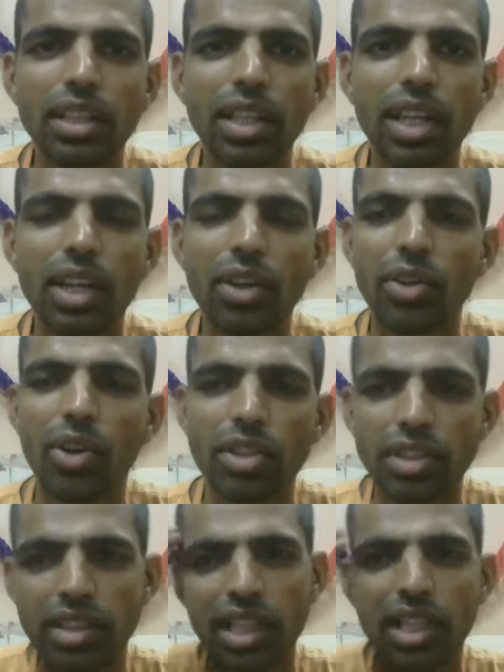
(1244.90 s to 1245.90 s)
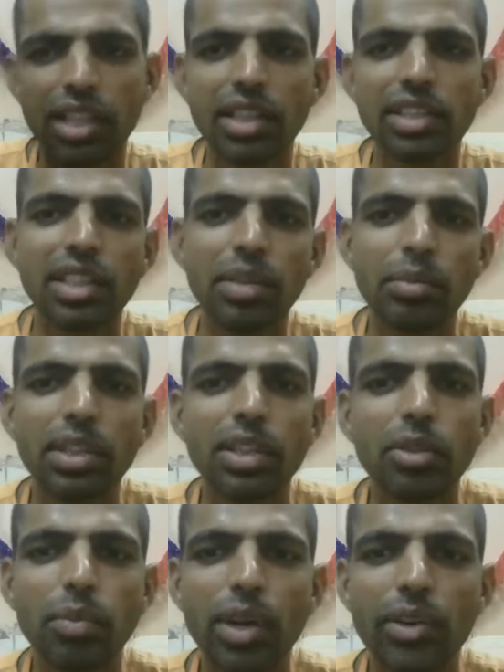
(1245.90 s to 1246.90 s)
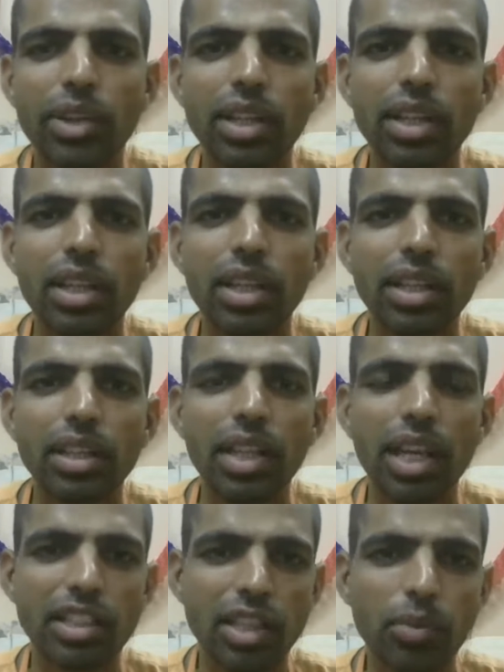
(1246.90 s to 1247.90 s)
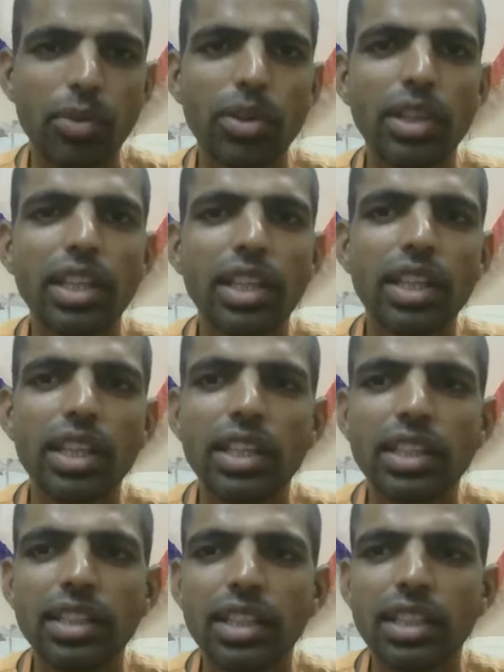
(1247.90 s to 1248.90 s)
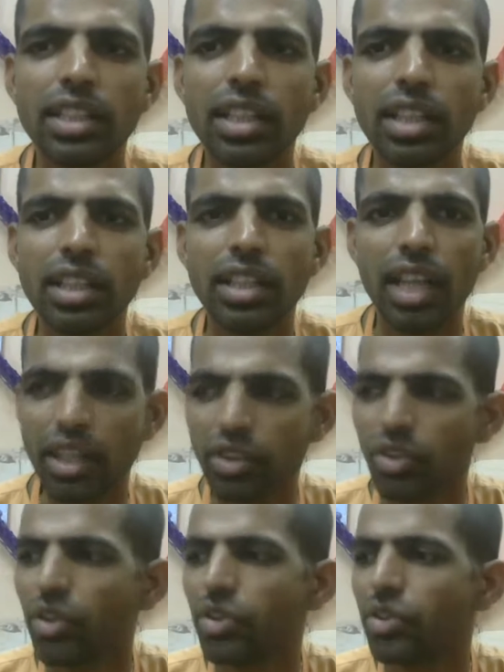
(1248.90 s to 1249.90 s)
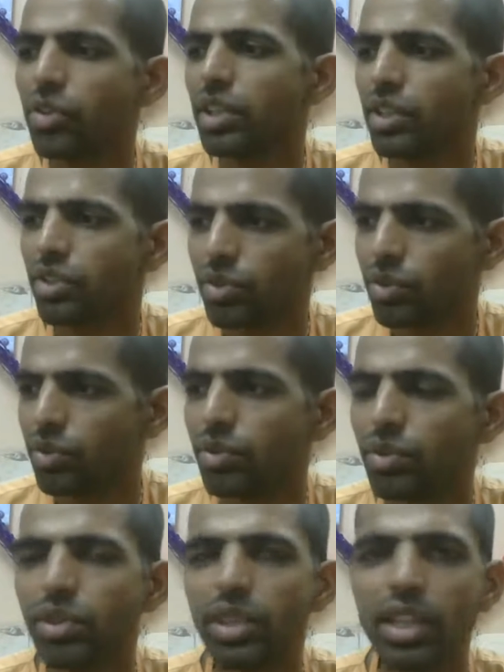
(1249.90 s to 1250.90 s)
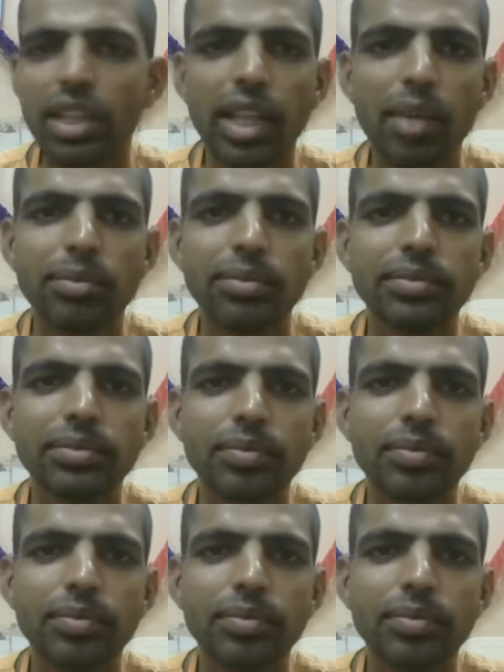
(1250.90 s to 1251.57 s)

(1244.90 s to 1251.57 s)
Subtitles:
They have lost their discriminative power. They are supporting a religion. Then your duty is to kill them.